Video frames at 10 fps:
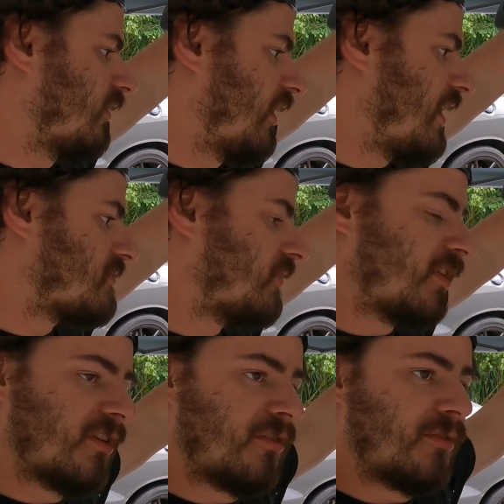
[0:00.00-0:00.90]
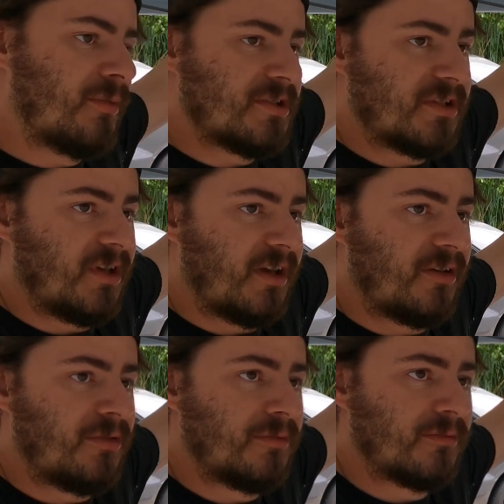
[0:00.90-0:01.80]
Last video was a
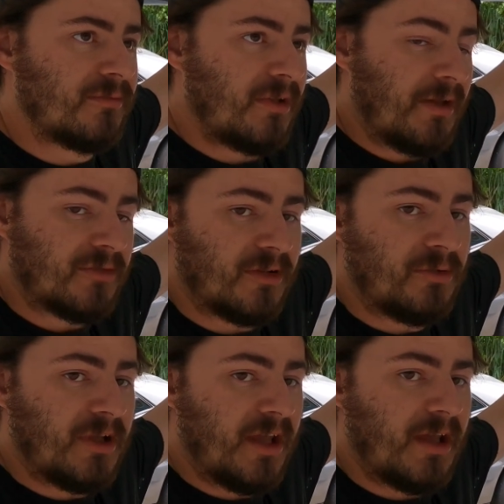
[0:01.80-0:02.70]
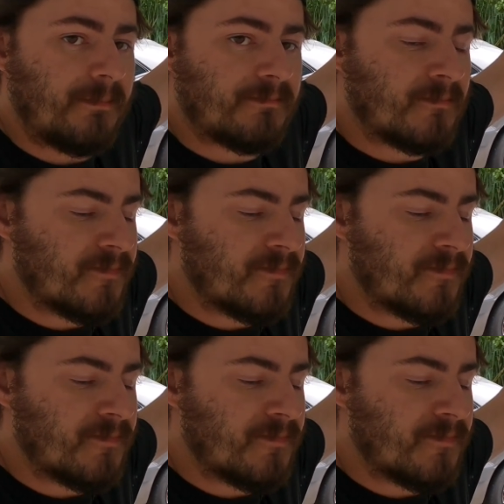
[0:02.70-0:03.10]
dyno after the new cam.